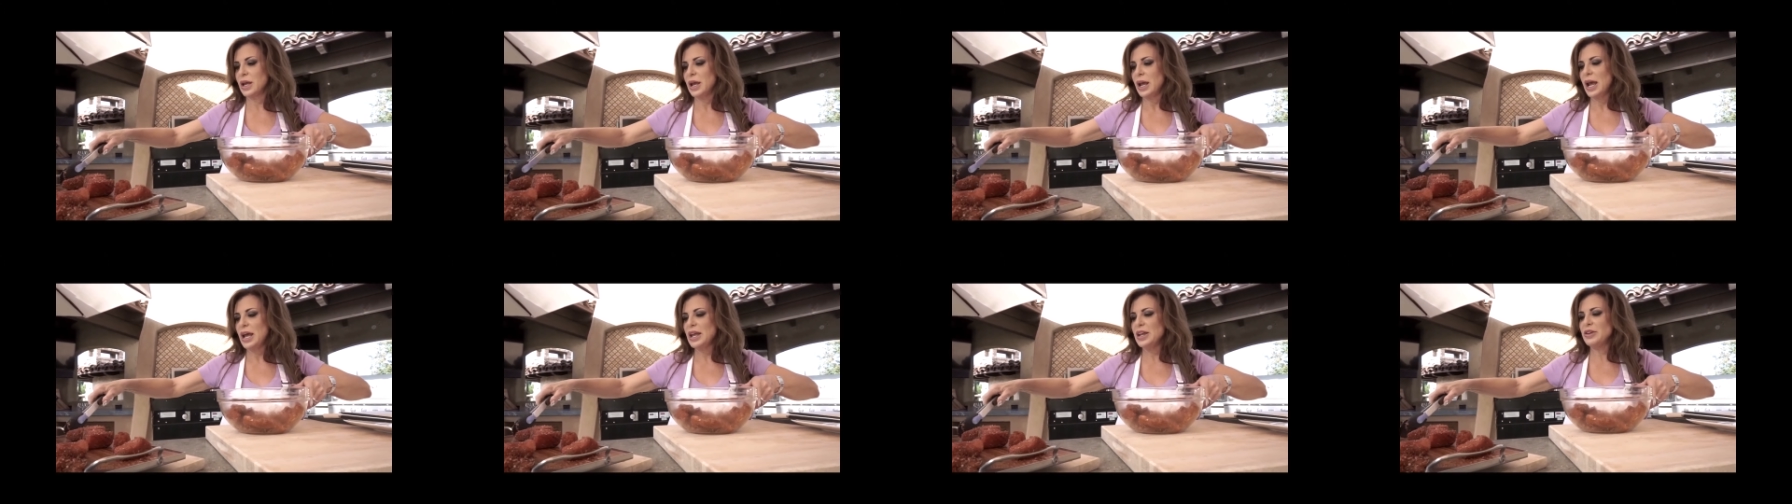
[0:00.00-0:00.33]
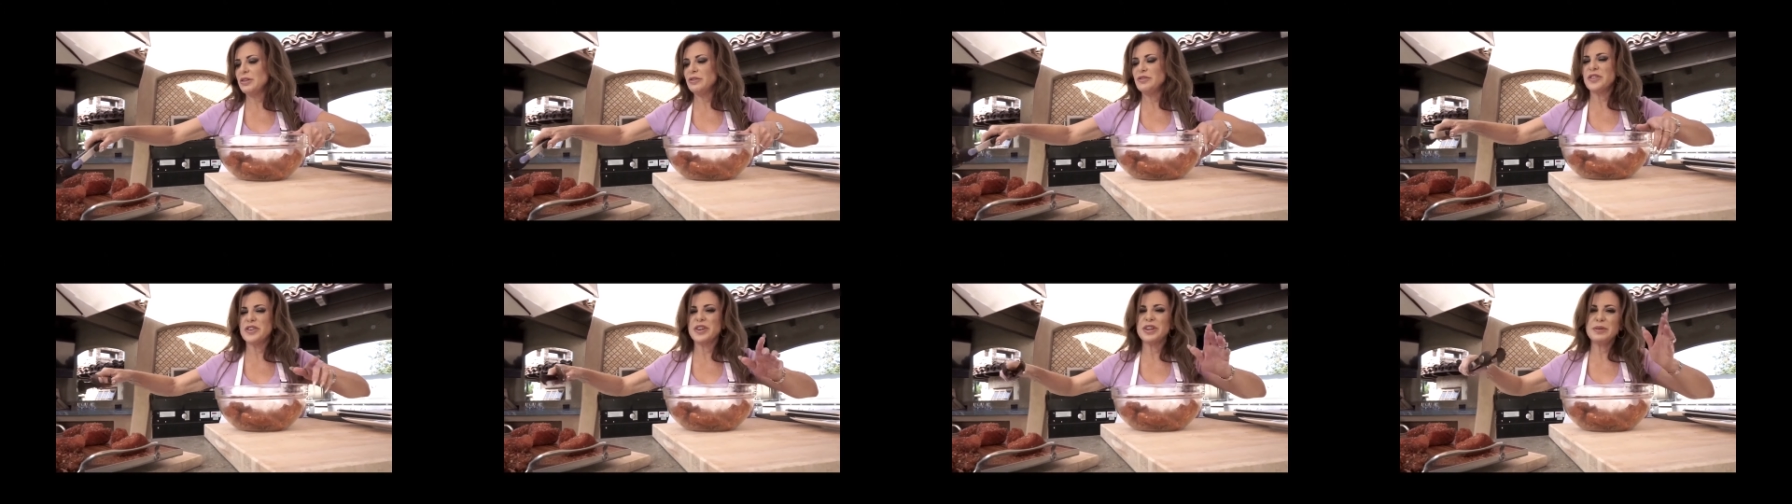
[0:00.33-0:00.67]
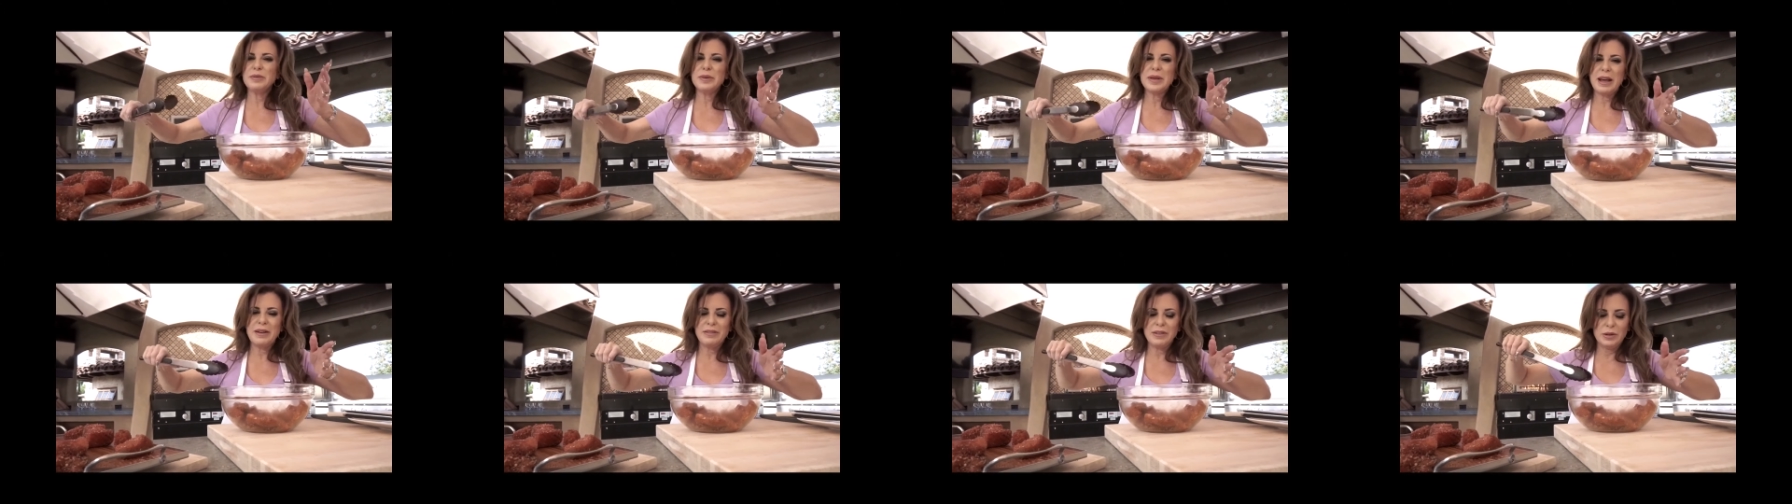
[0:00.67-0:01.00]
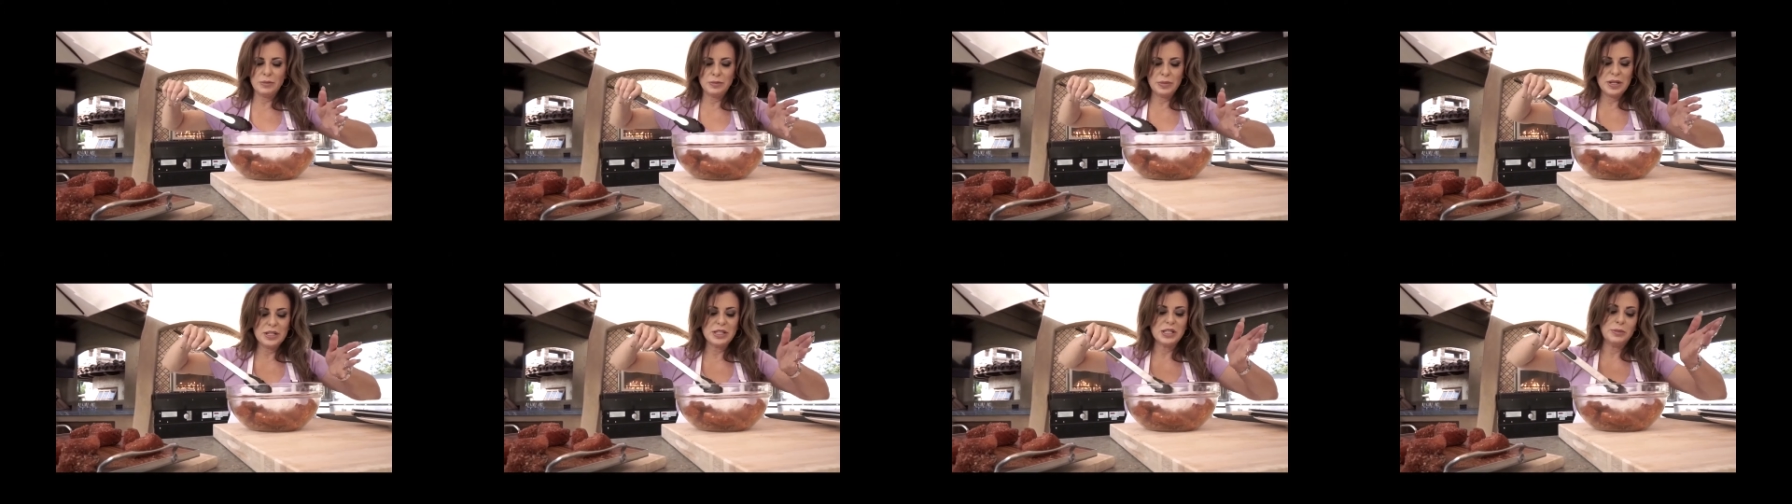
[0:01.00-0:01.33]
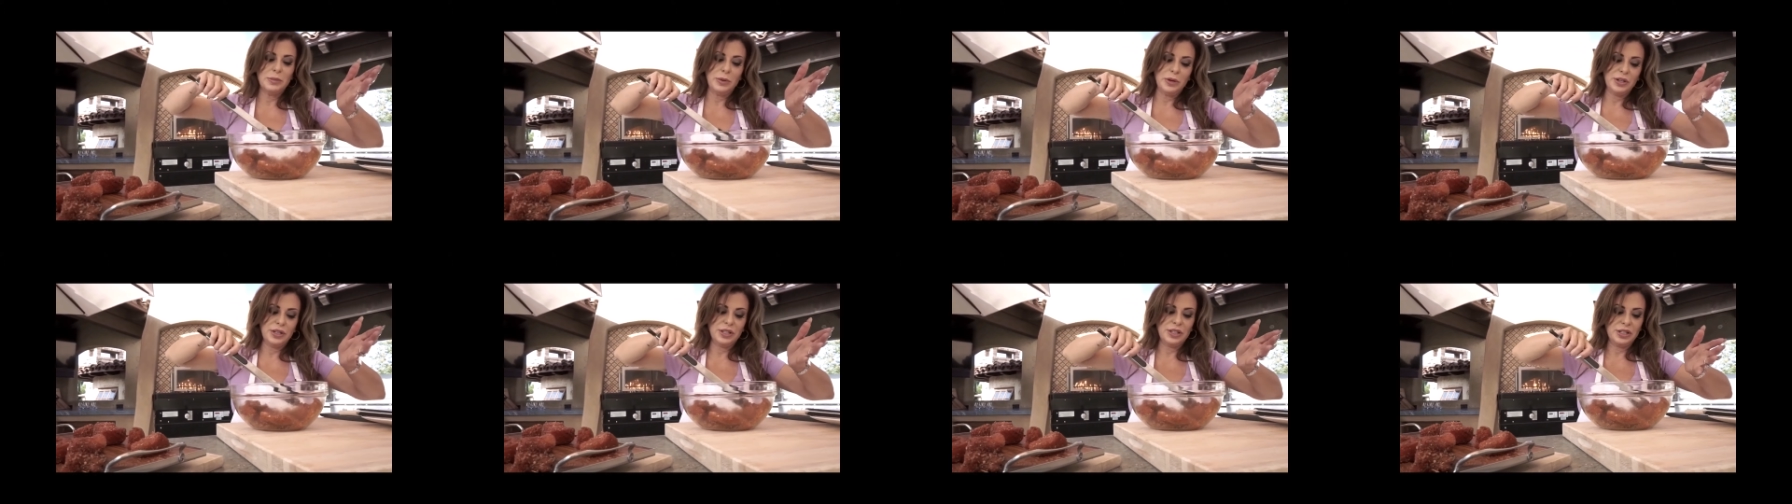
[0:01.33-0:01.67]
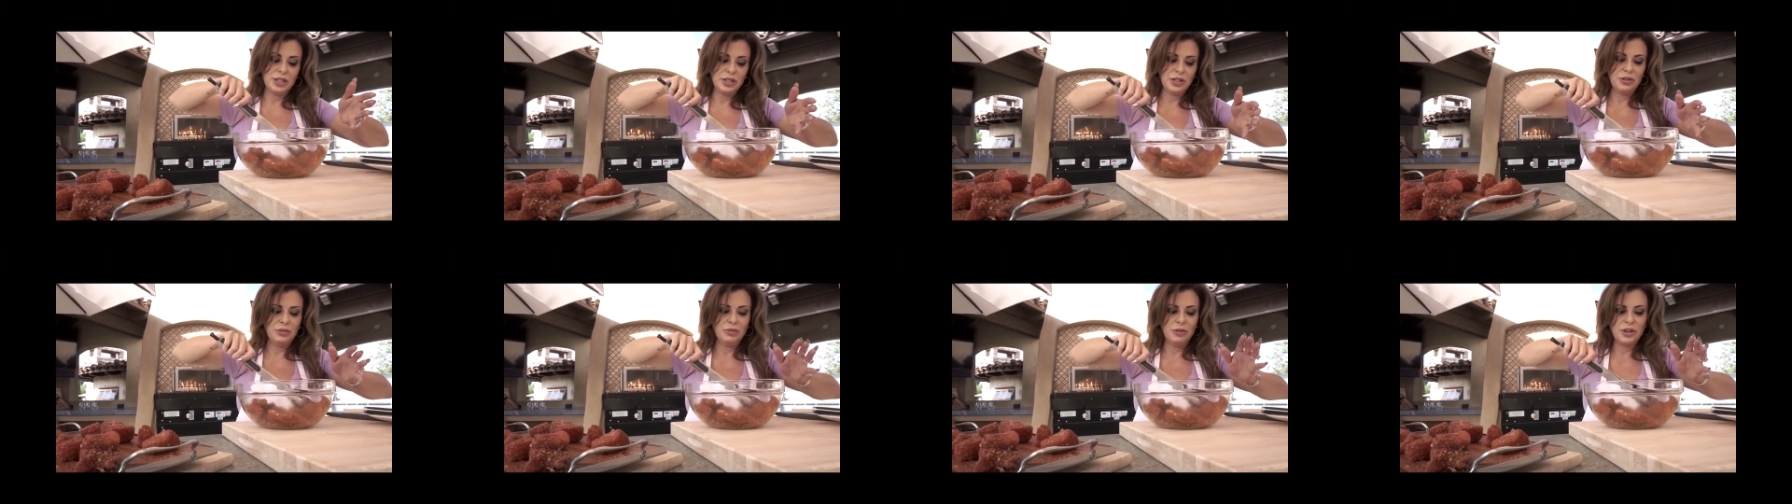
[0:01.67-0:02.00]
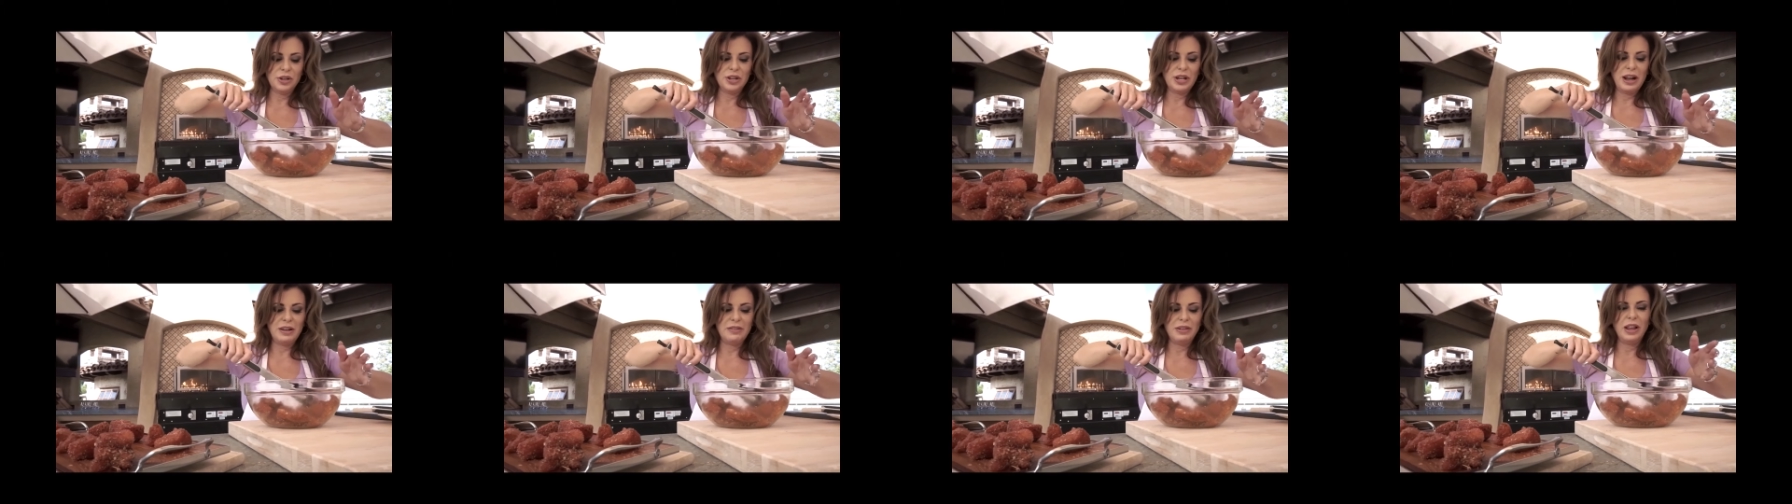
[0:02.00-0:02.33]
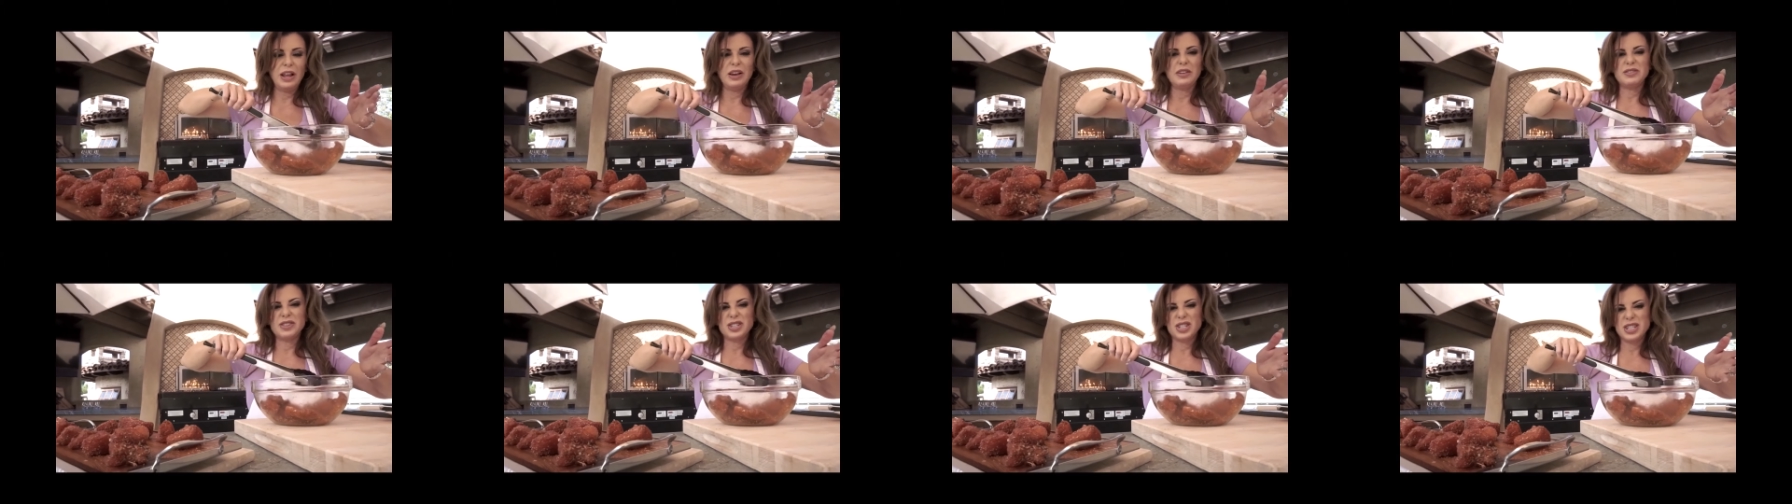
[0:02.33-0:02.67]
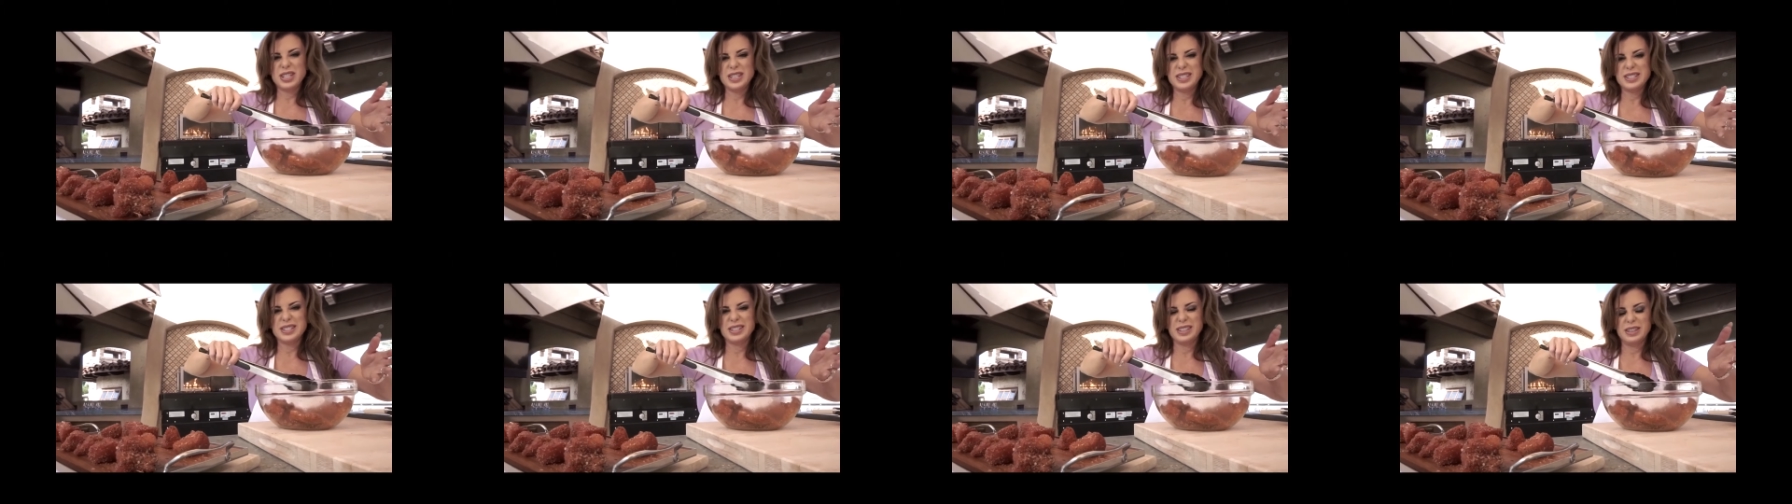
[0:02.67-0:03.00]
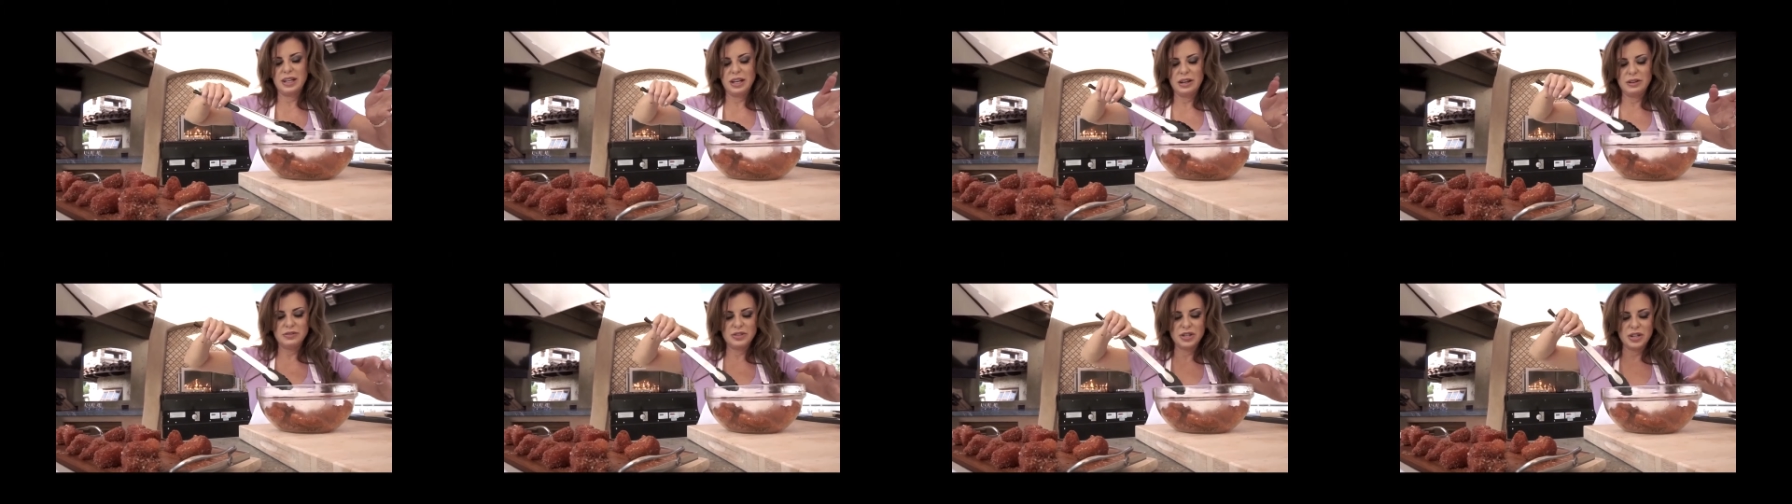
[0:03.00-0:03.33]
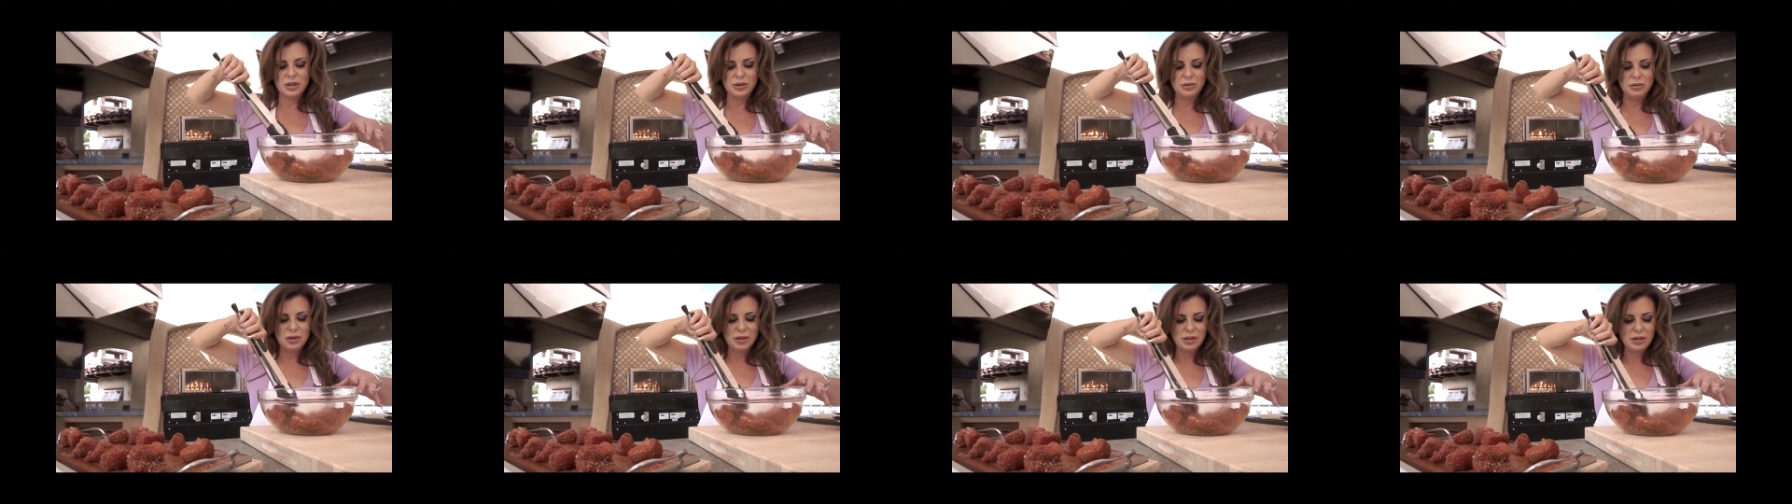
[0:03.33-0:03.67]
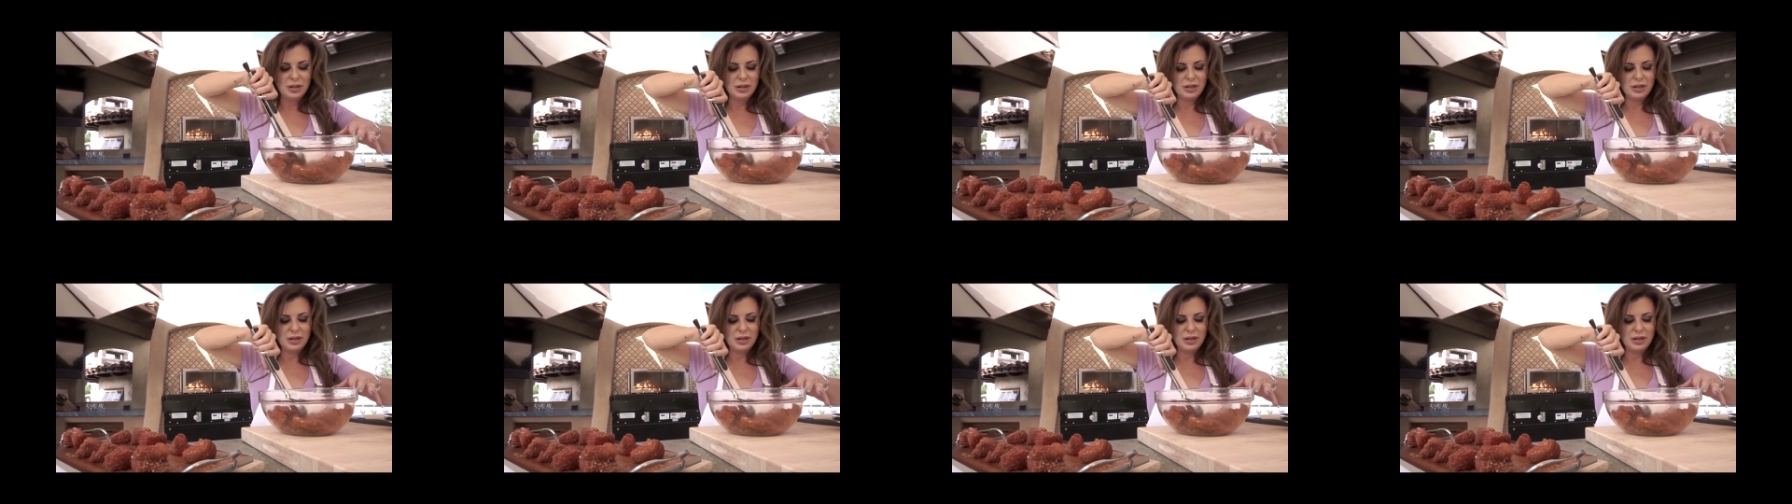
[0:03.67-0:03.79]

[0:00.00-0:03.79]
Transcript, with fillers: And you know, if you're going to be having a pizza party too, where you're going to have a lot of cheese and a lot of dough,